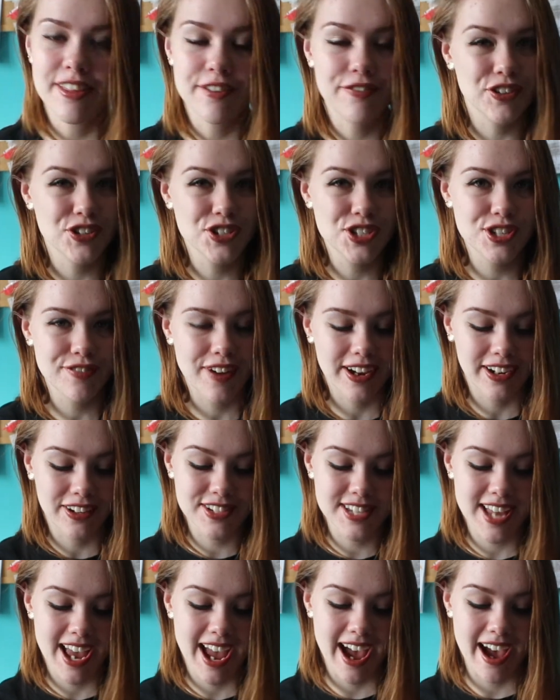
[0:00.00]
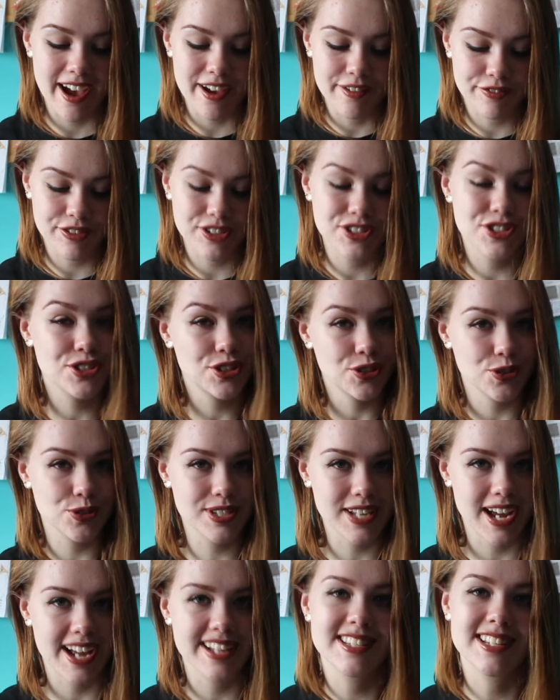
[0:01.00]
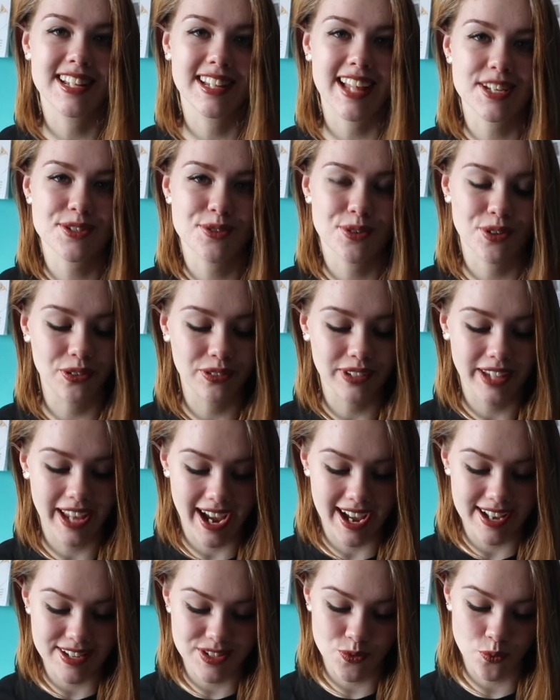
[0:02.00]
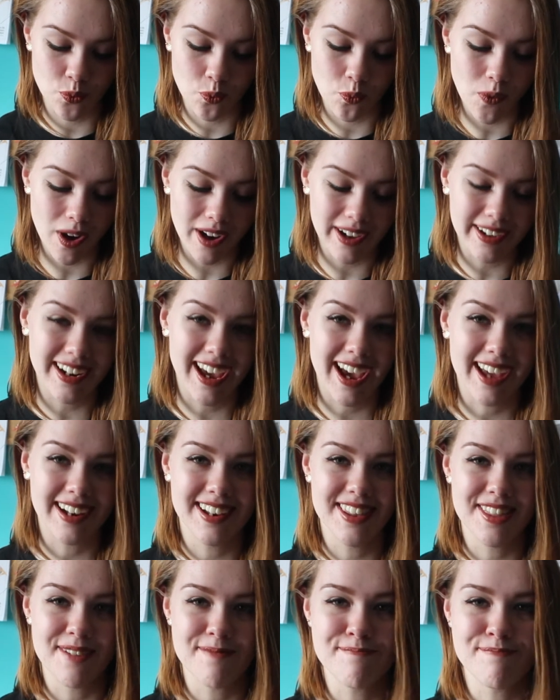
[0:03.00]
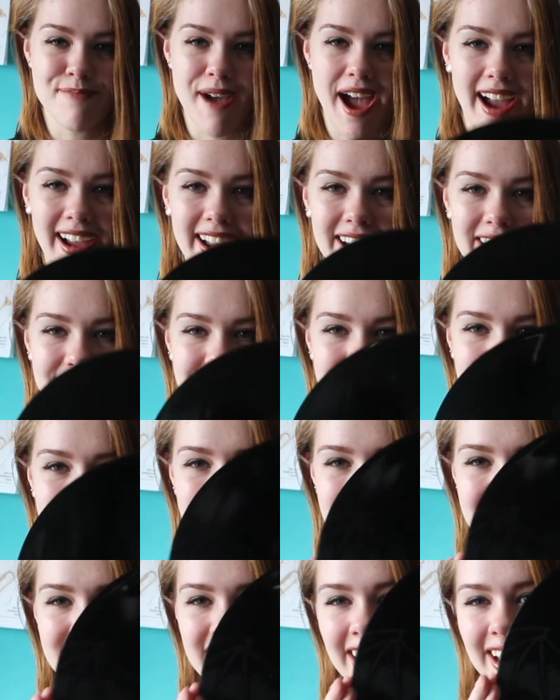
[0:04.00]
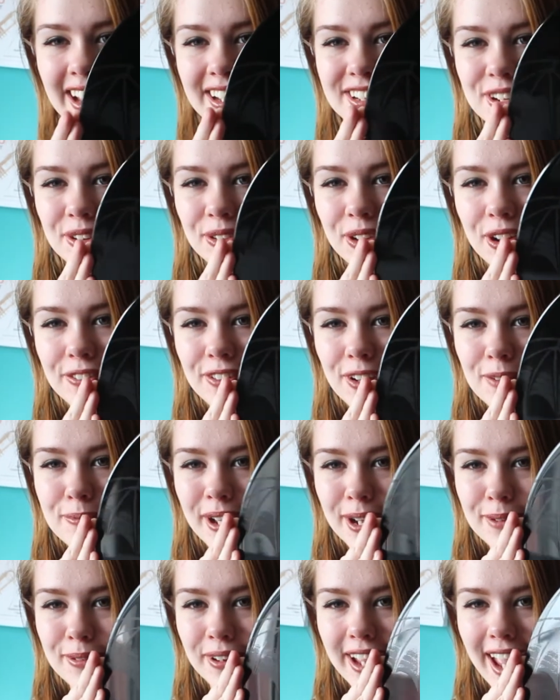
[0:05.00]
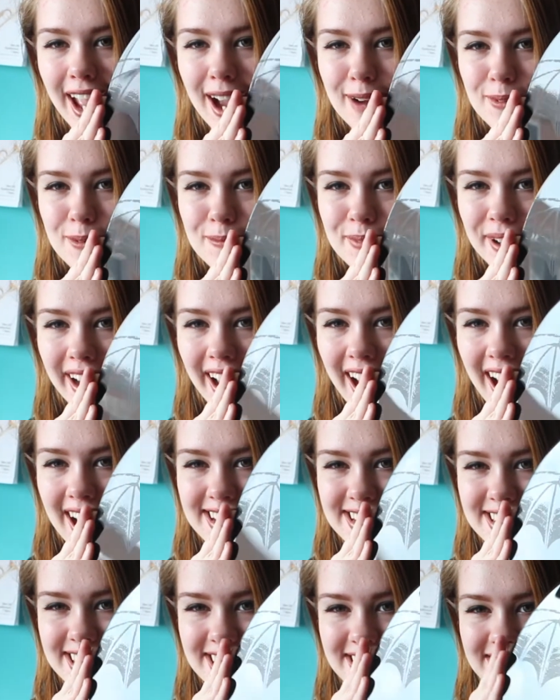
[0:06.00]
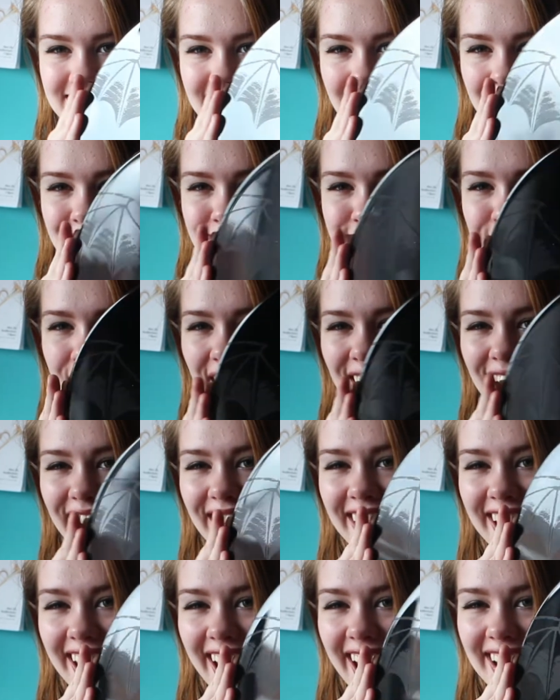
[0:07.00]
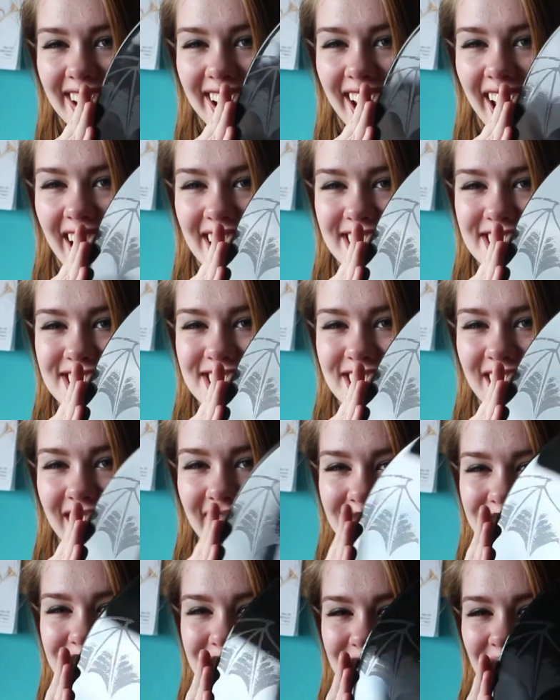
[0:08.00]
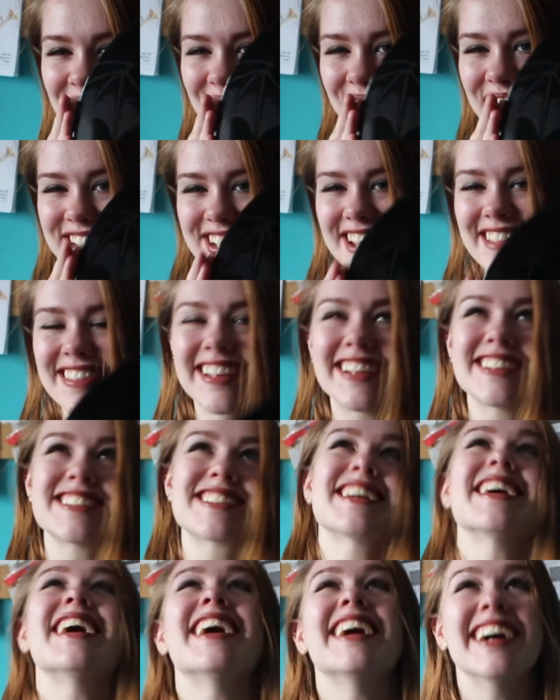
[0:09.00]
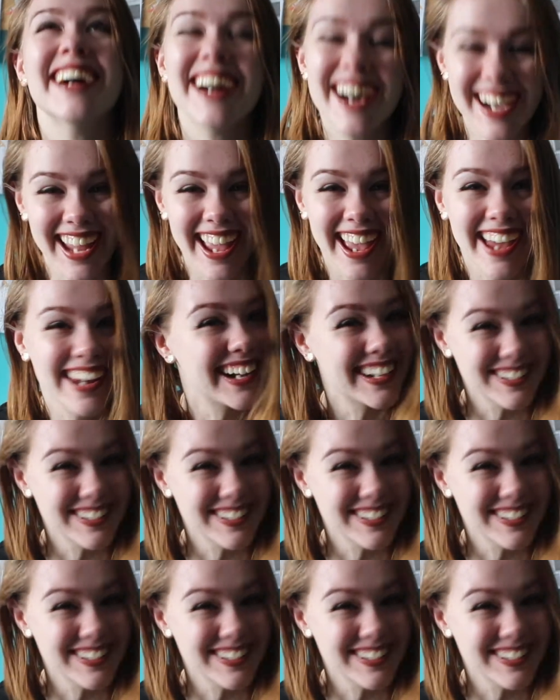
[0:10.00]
The first two vinyls have two sides, the last one only has one, and the back of it, don't know if it'll pick up on camera, but it has the death bat again etched onto it, which I think is again